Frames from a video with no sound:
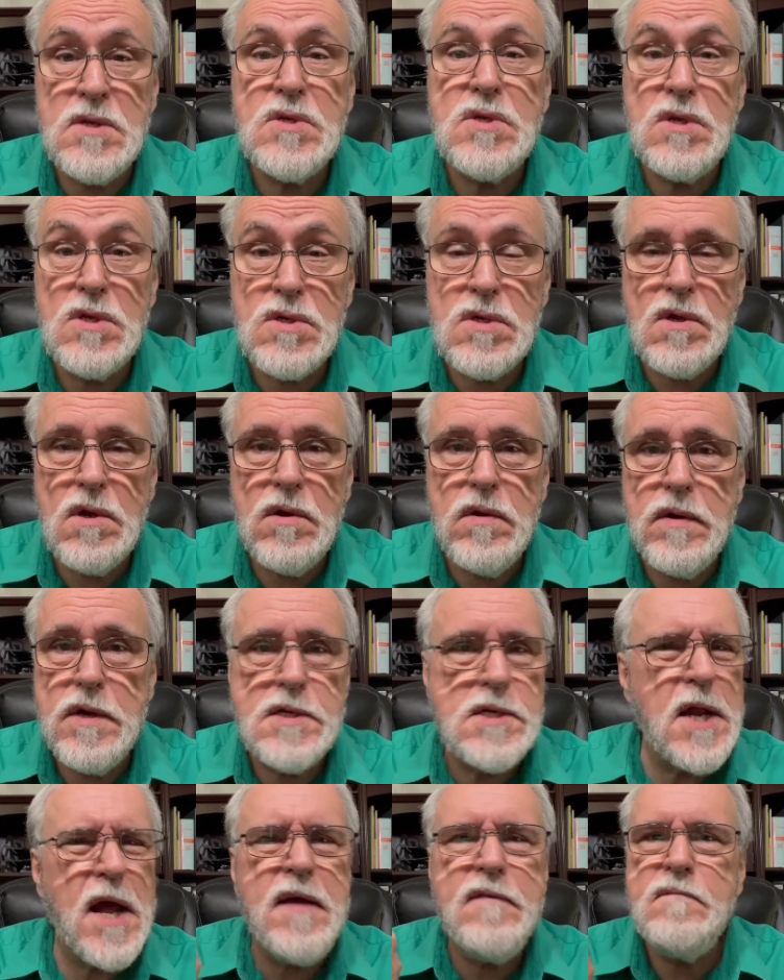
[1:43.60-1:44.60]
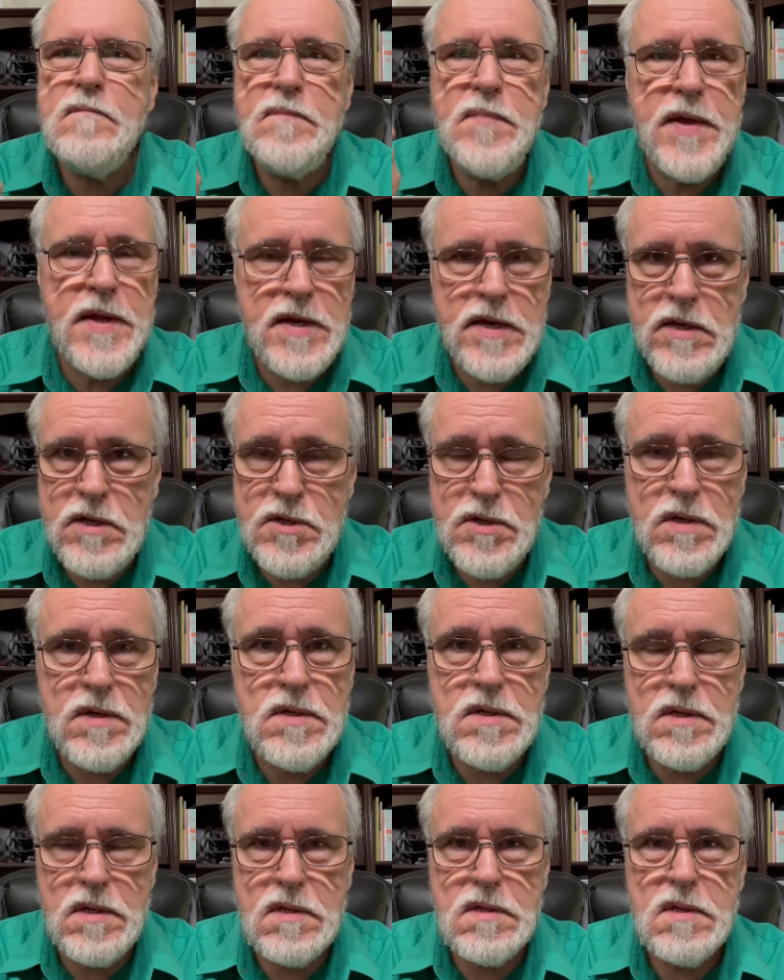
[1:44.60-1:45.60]
discouraged. I've been in
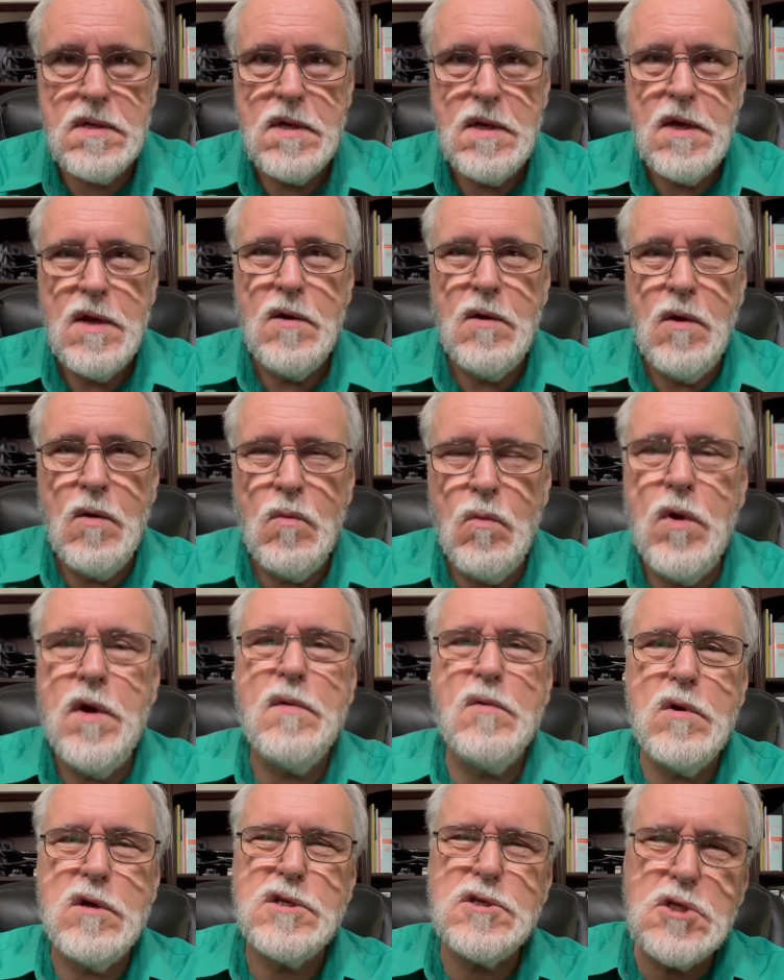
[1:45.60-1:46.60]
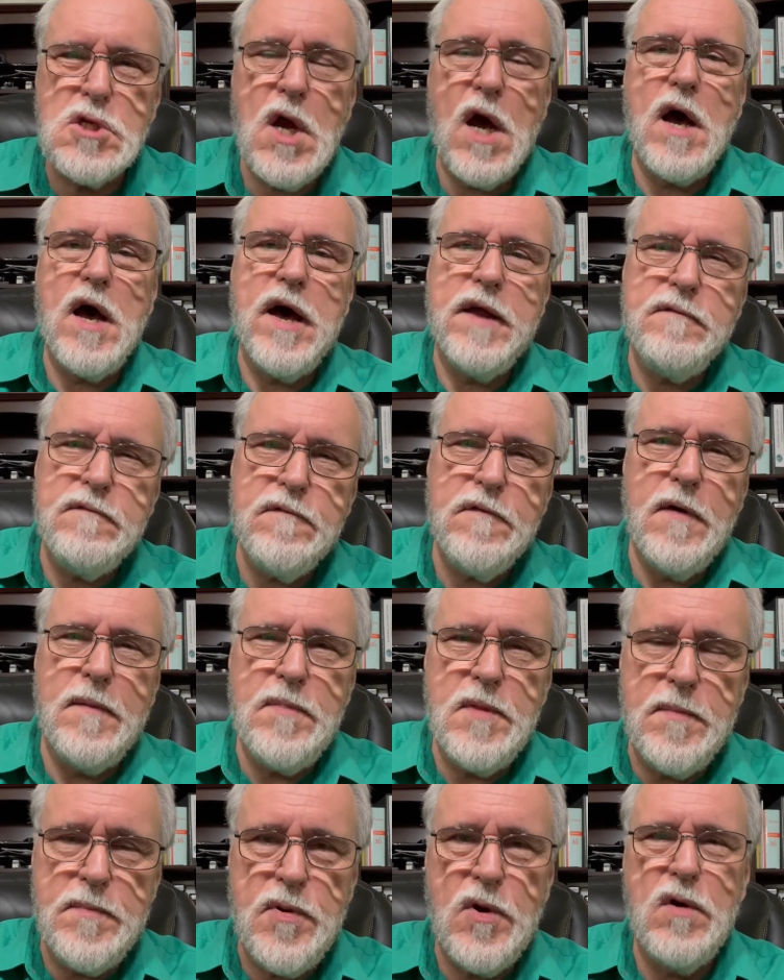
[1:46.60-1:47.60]
churches where it was taught from
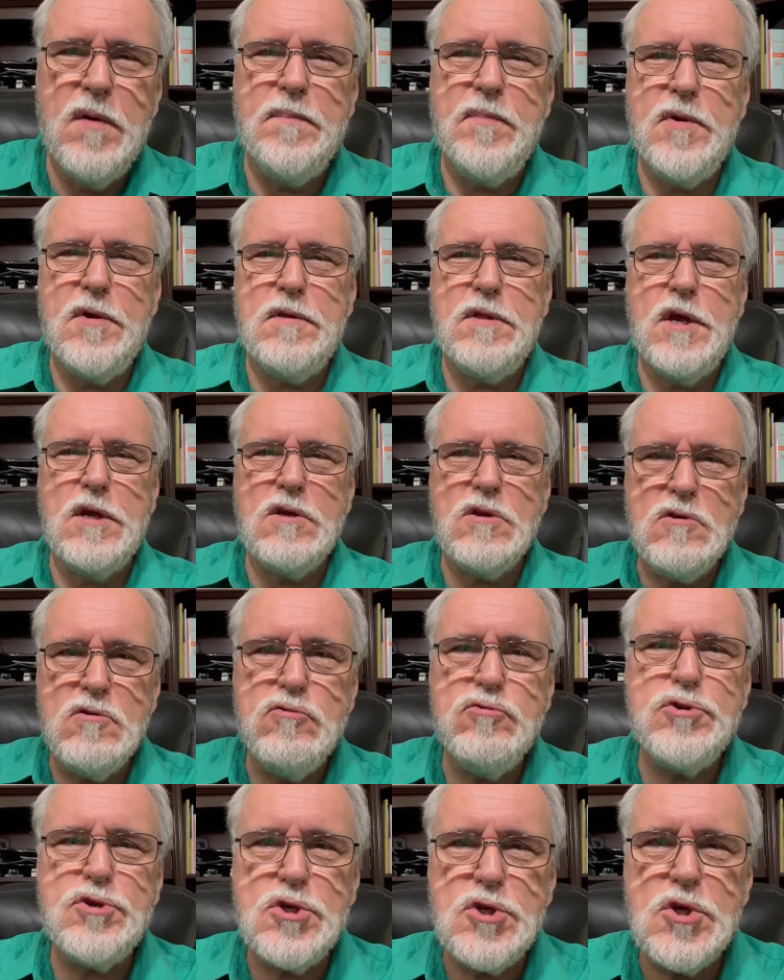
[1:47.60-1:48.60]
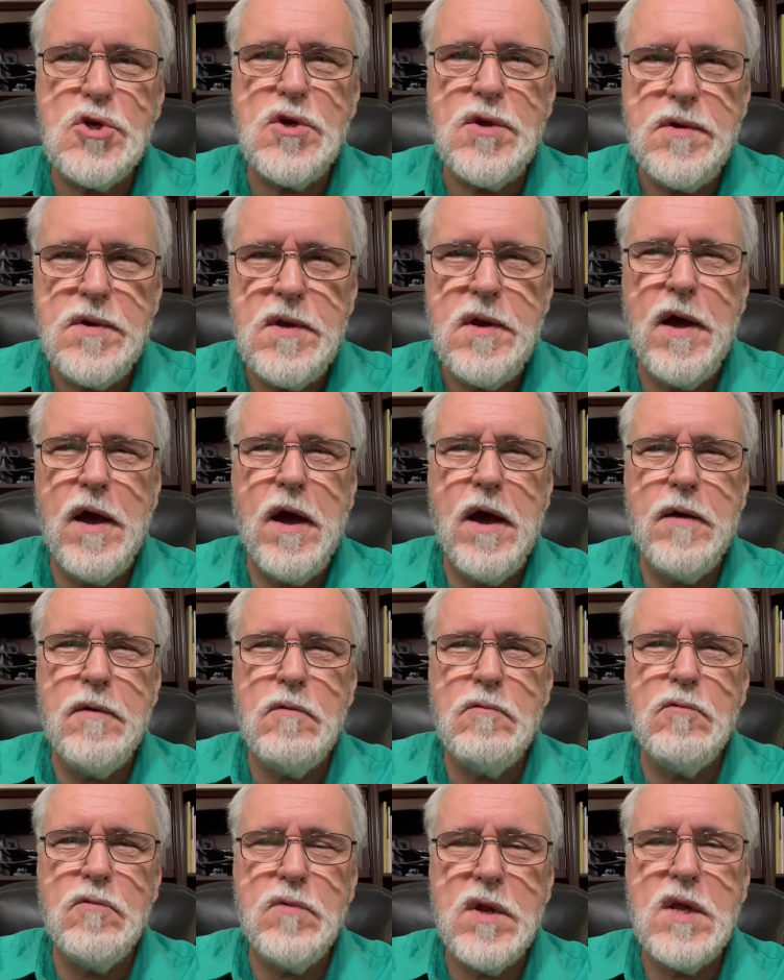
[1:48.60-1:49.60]
the pulpit that you should not
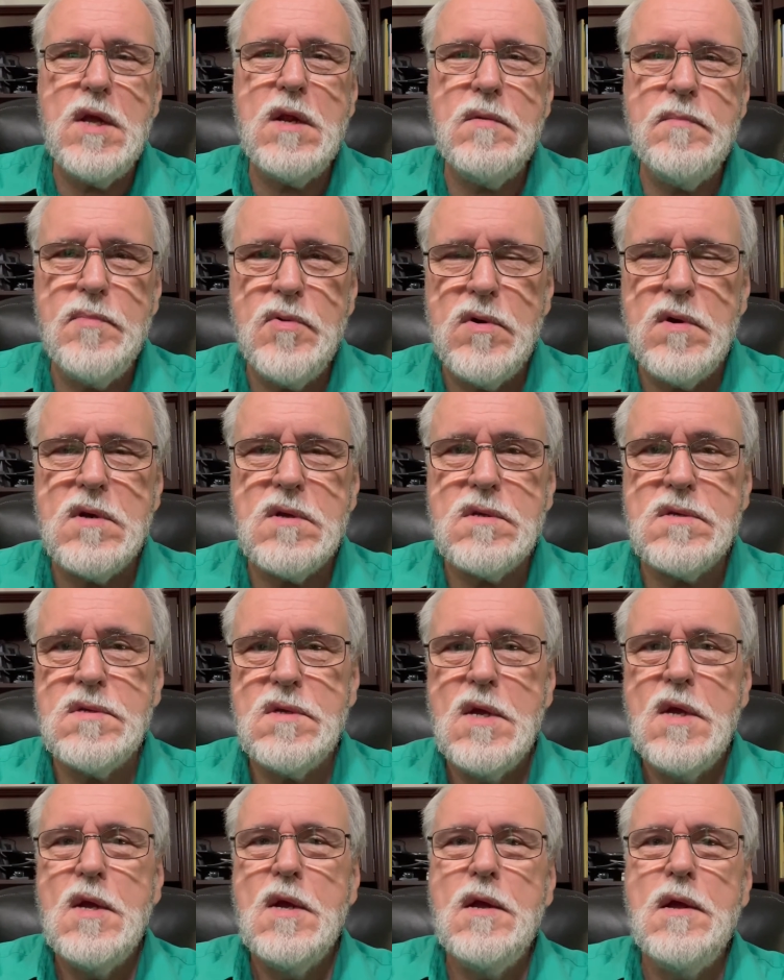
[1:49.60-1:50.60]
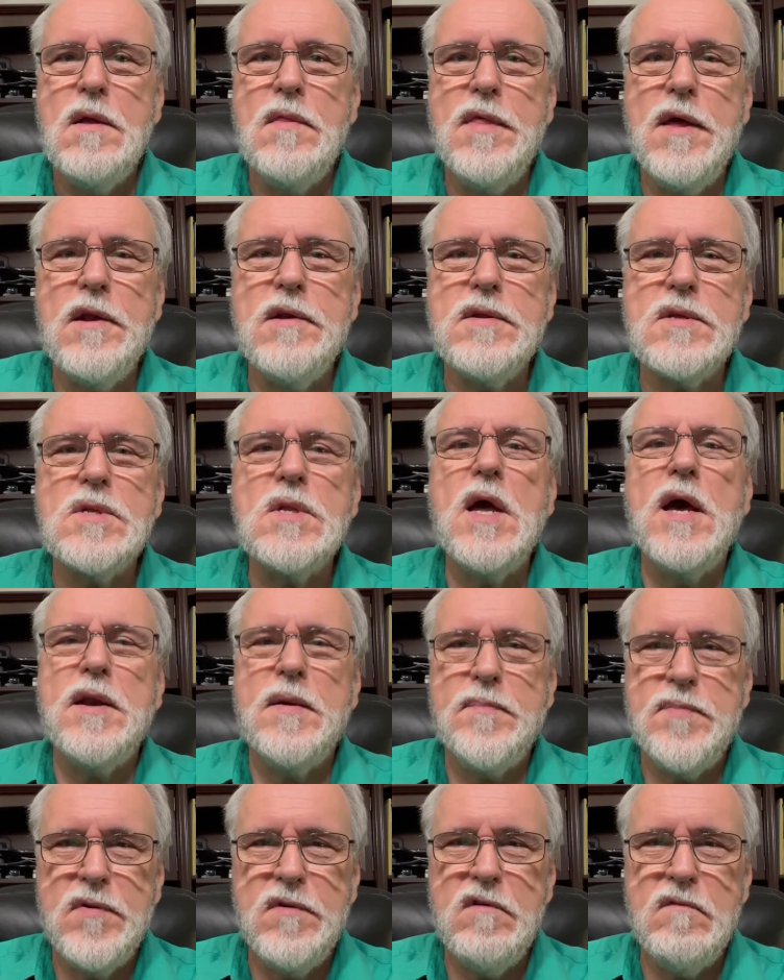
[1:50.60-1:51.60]
read books that is not
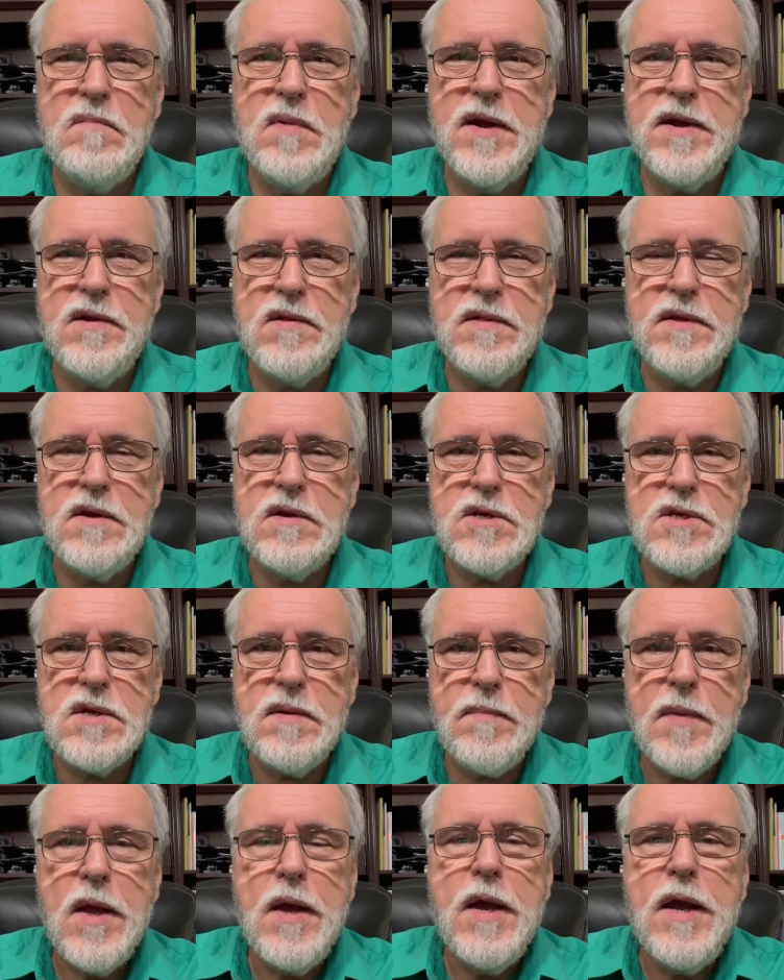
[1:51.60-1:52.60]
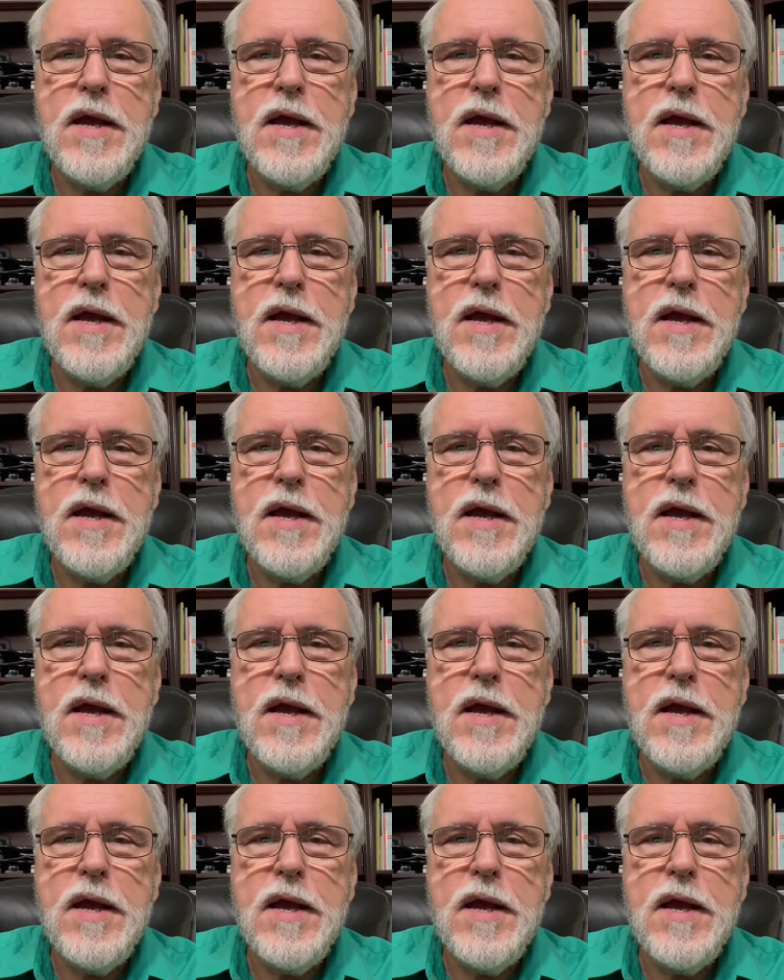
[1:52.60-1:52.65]
approved by your leadership.